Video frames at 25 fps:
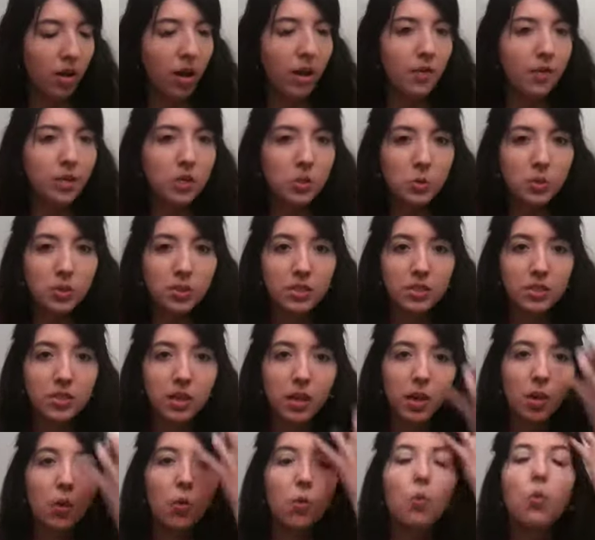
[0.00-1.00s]
And this one's
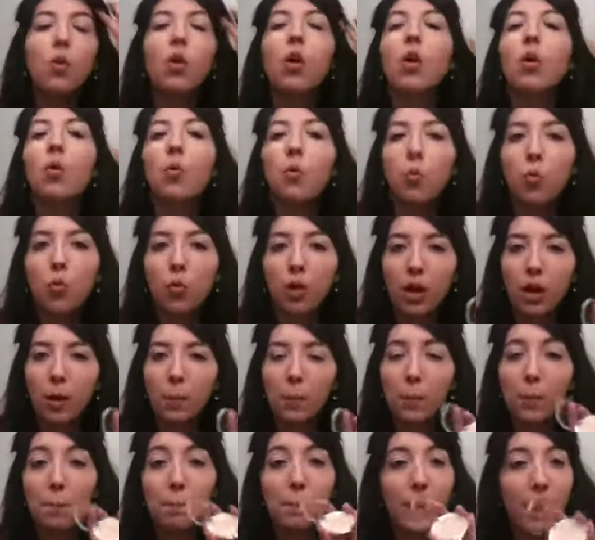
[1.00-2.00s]

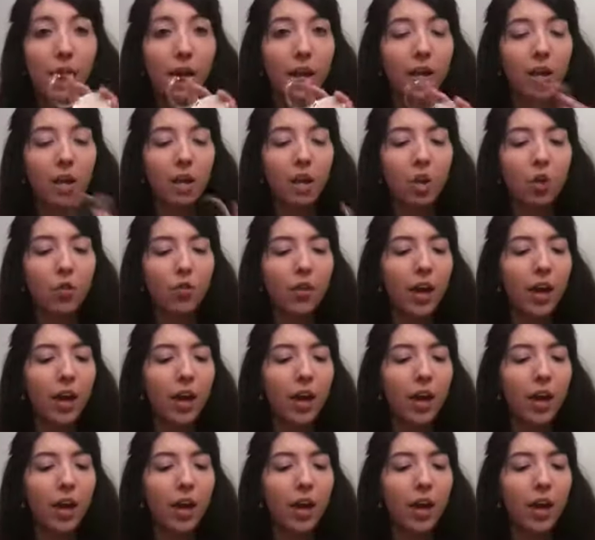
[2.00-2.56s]
my color.